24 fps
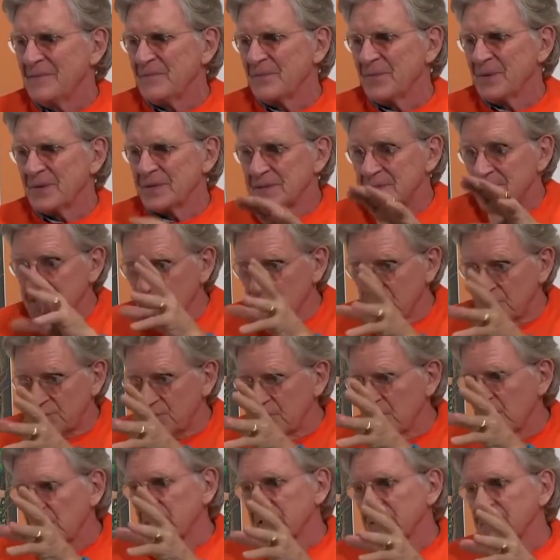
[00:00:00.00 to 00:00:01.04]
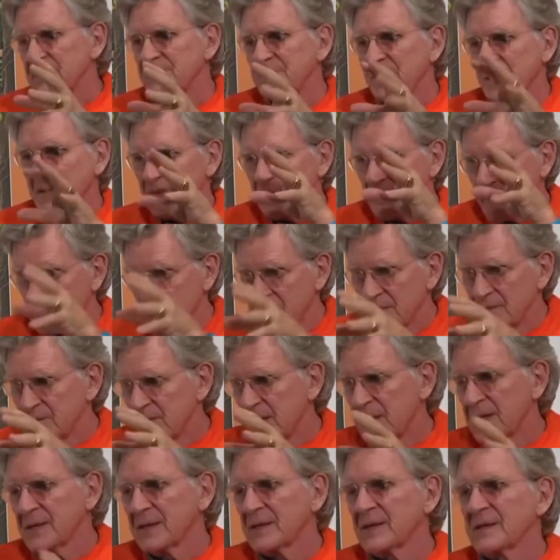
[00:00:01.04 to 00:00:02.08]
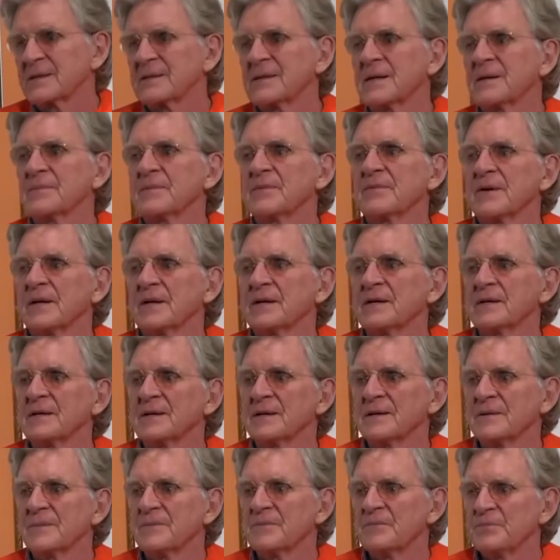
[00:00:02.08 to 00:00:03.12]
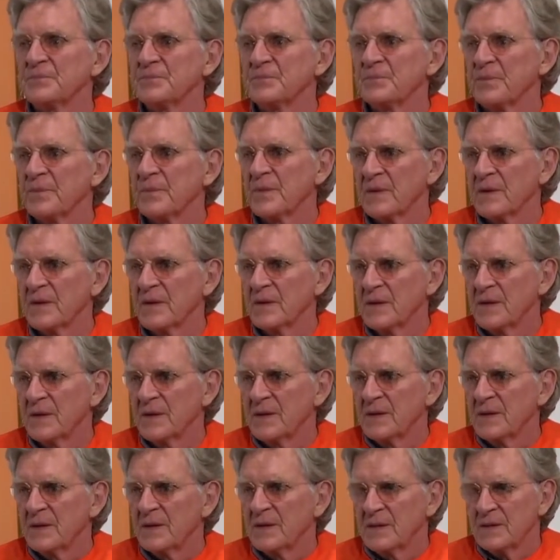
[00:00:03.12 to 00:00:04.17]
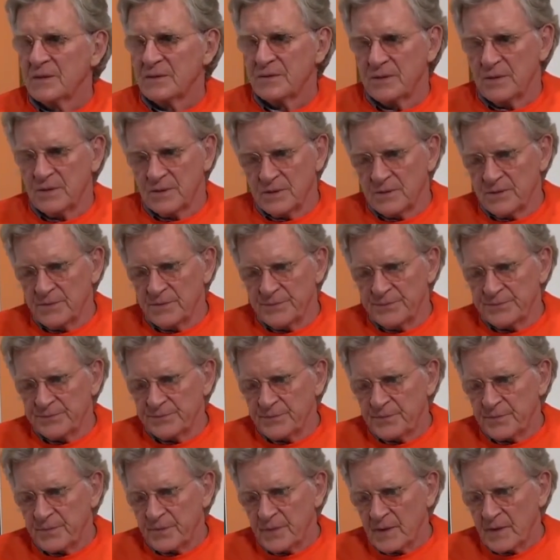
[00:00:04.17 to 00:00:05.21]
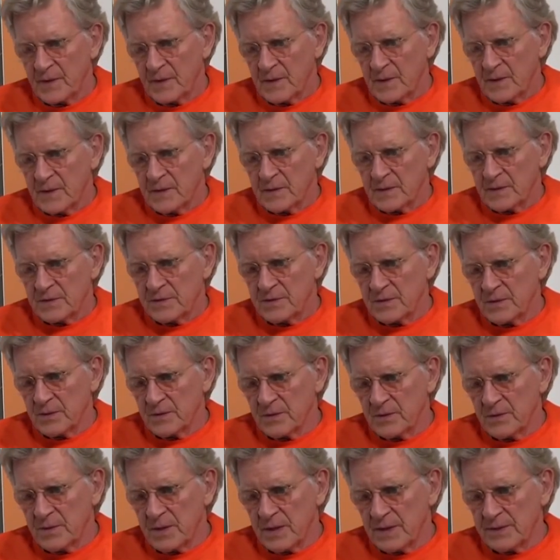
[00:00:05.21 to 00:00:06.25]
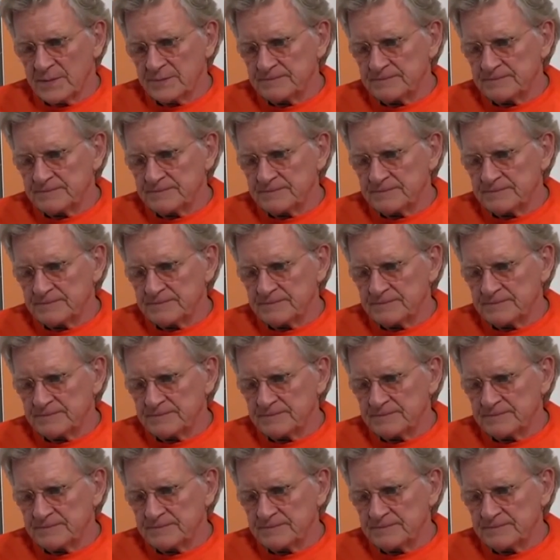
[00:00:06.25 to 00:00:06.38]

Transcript: by seeing through it, by penetrating it, type of idea. So, so,